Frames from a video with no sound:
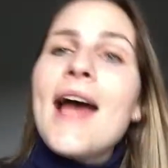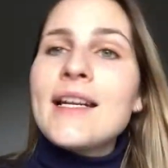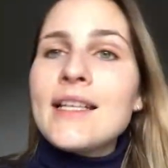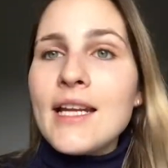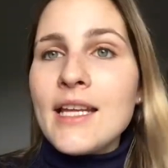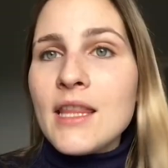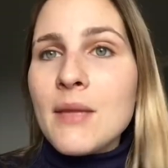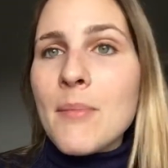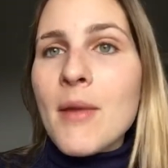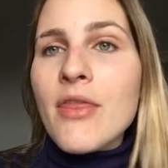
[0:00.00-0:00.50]
And
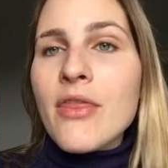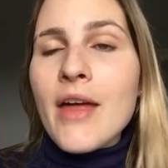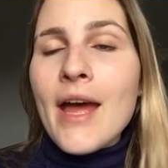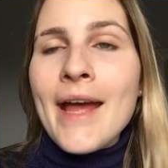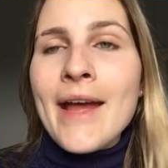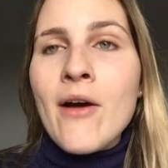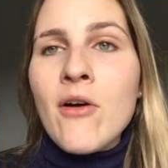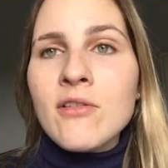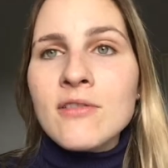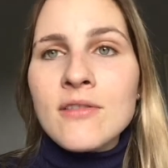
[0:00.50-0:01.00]
in the month,
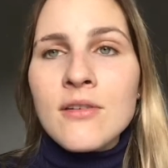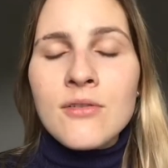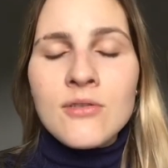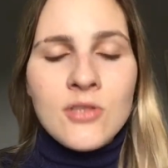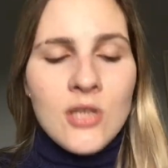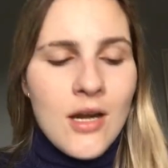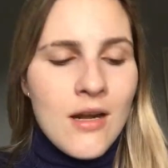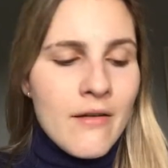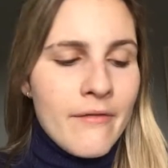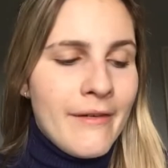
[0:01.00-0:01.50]
I also
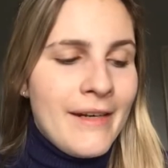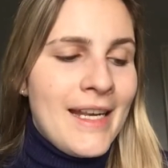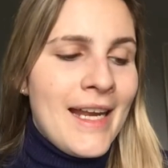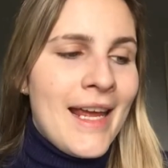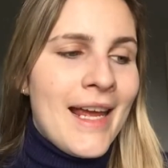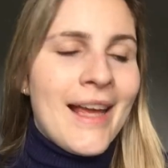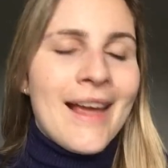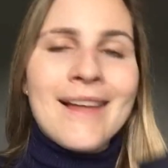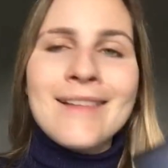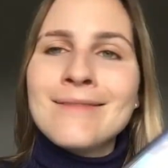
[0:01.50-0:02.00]
started
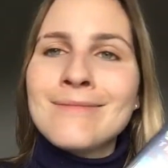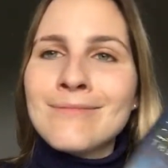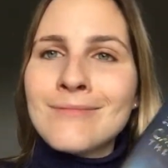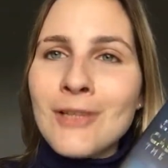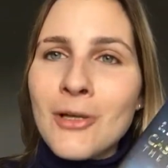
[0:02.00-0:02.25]
reading